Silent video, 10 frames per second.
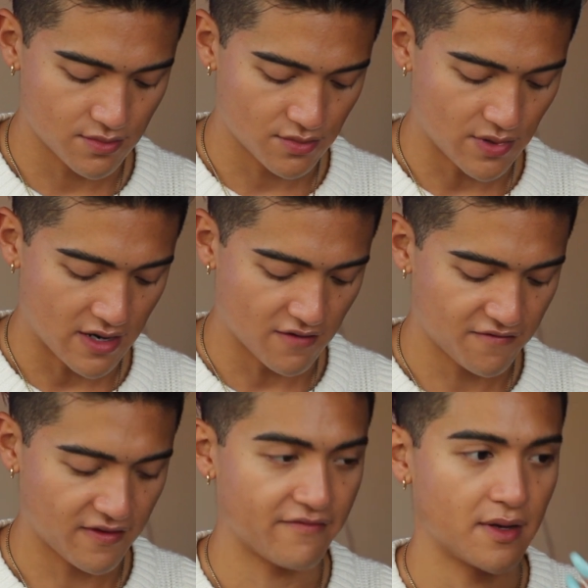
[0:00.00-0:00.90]
round
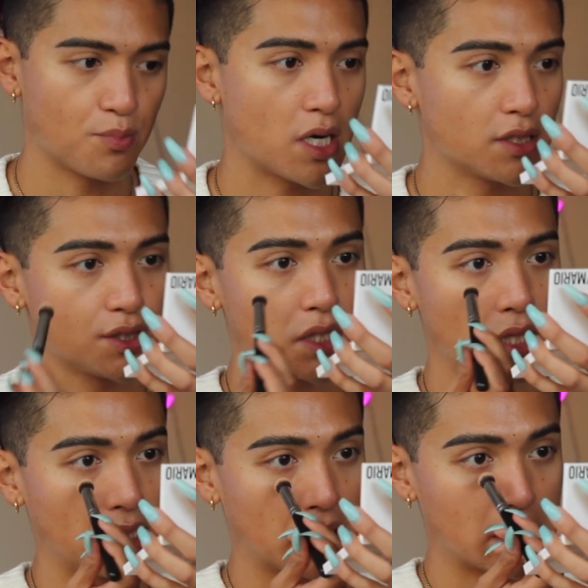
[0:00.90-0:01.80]
fluffy brush
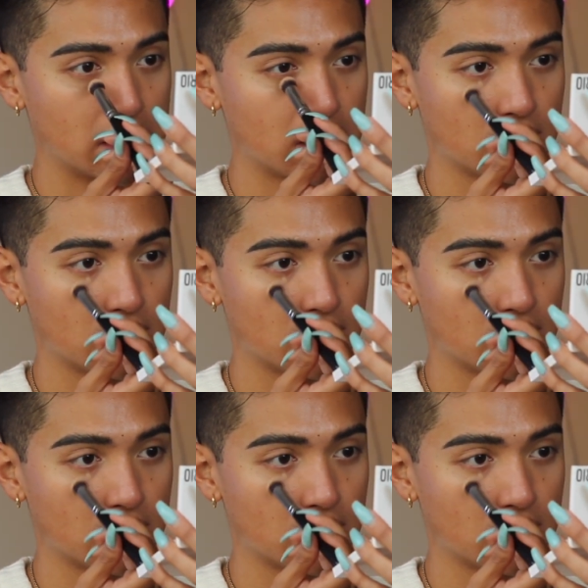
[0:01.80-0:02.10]
like this.